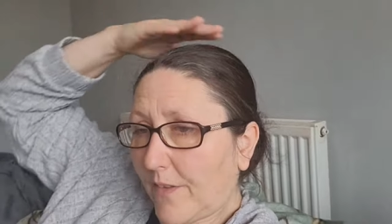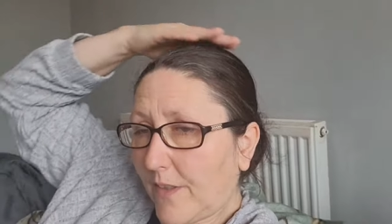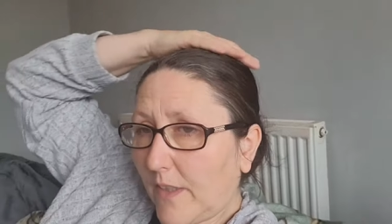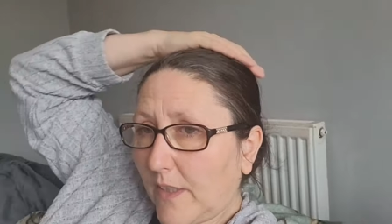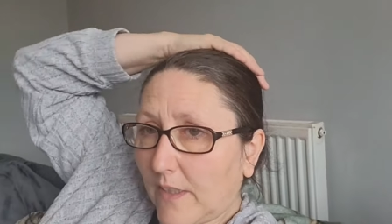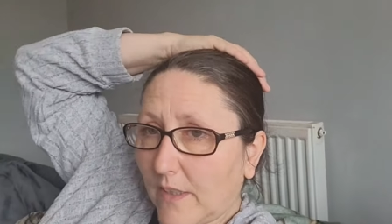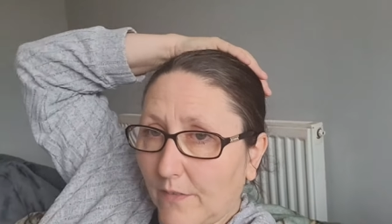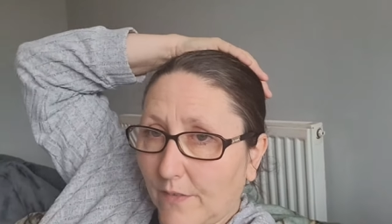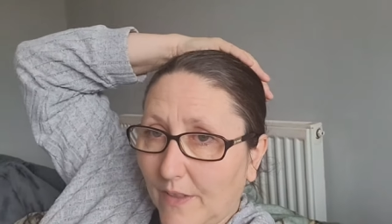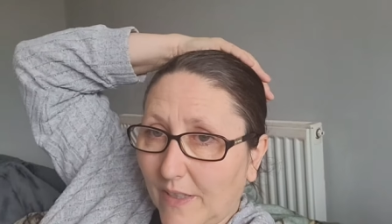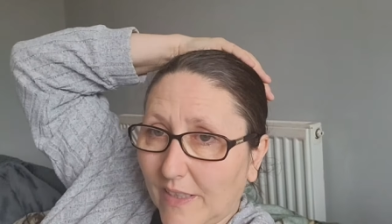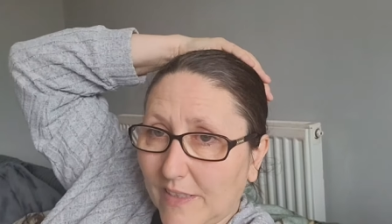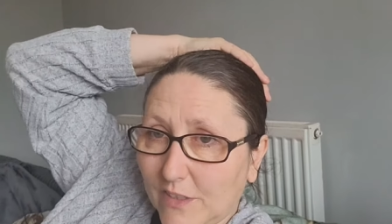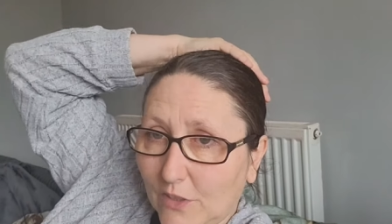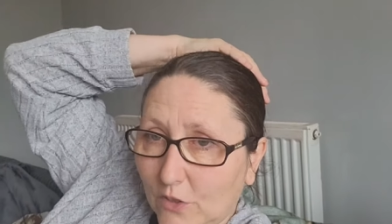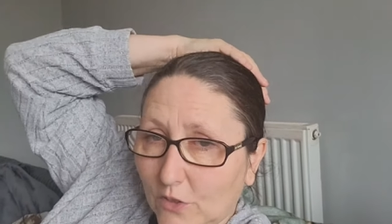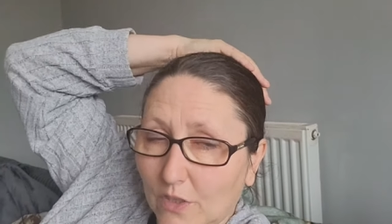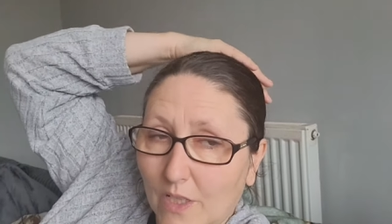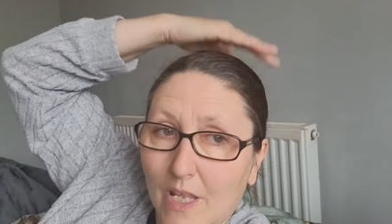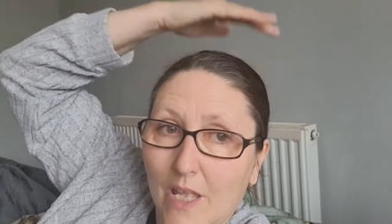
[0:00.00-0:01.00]
think if I had a
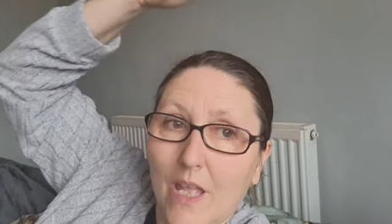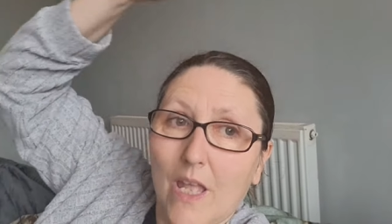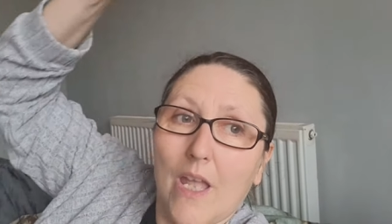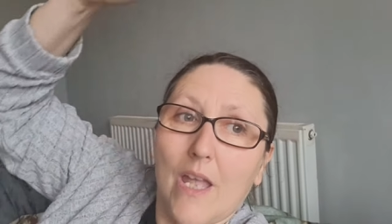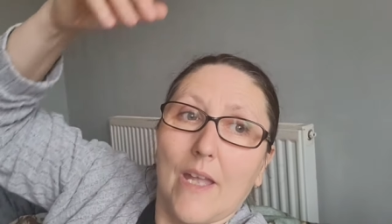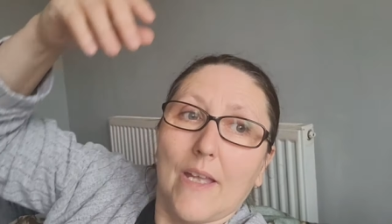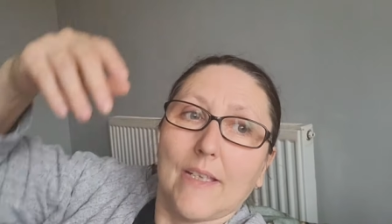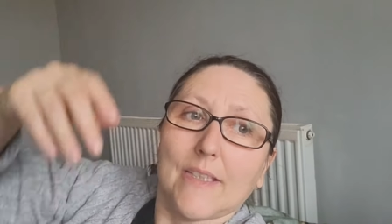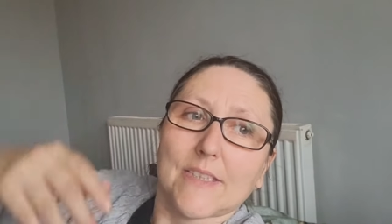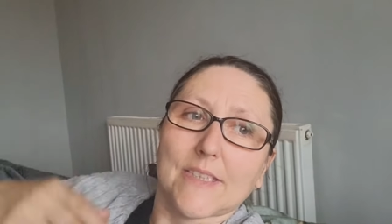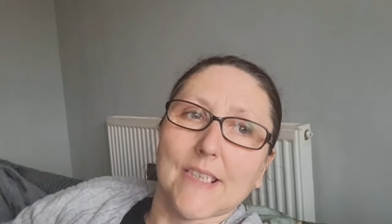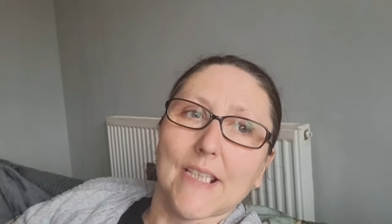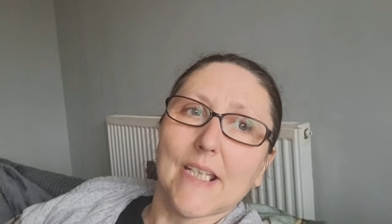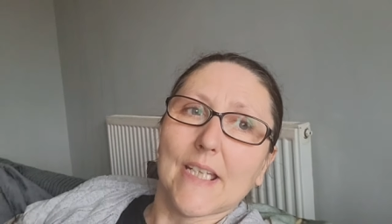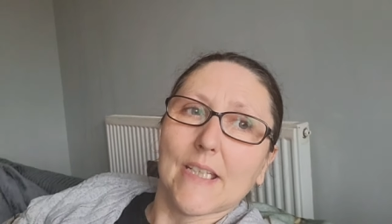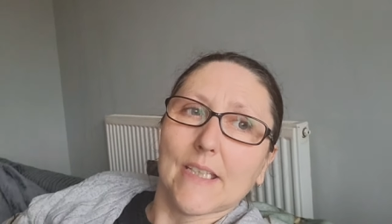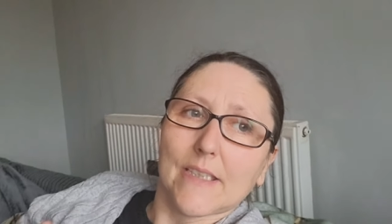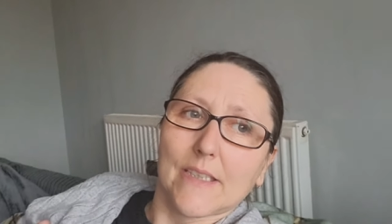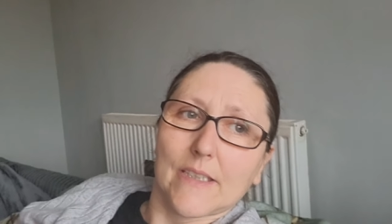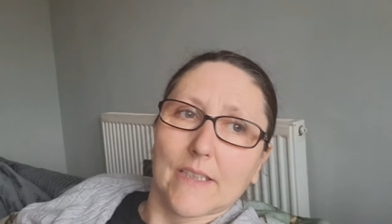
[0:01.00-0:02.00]
good, it's
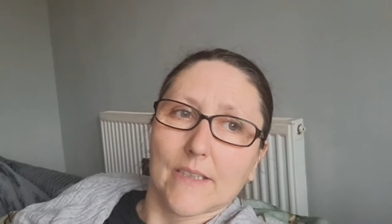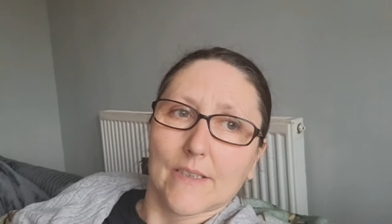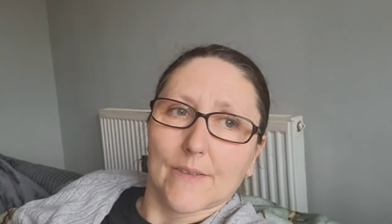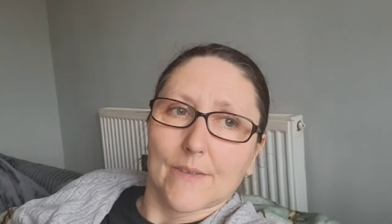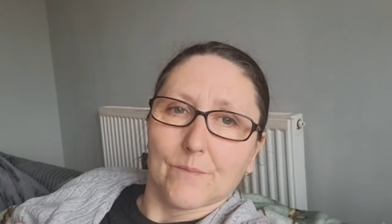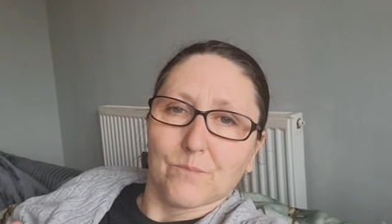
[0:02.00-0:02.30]
like,